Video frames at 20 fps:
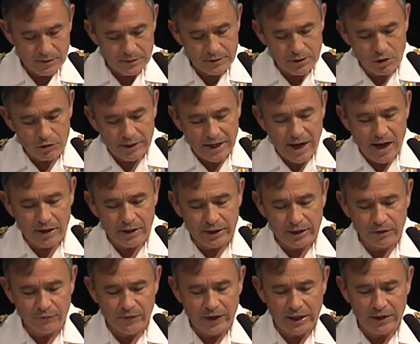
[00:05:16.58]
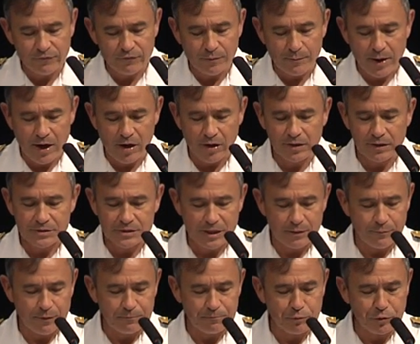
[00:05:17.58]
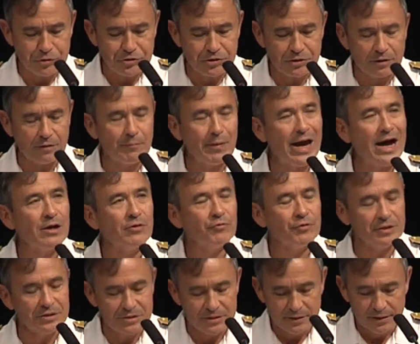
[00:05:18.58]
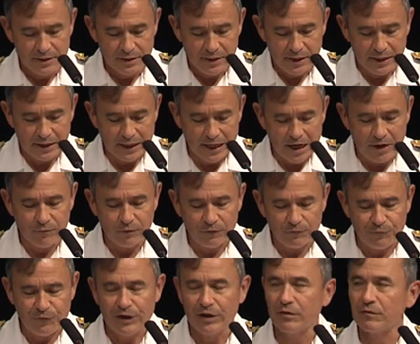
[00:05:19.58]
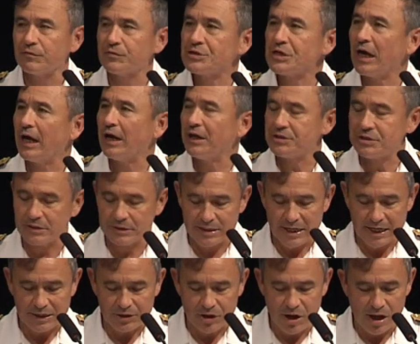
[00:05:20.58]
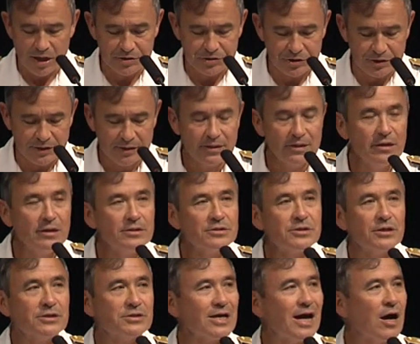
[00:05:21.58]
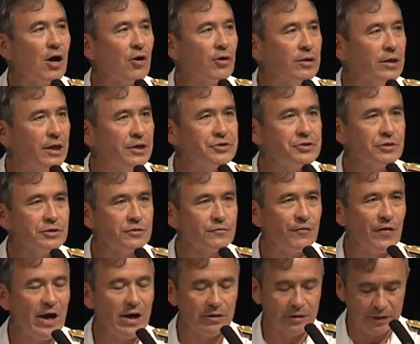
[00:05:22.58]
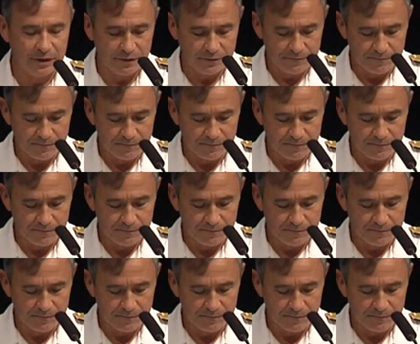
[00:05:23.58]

No doubt innovative Americans have been pushing the boundaries in every field of science and technology since our nation's founding.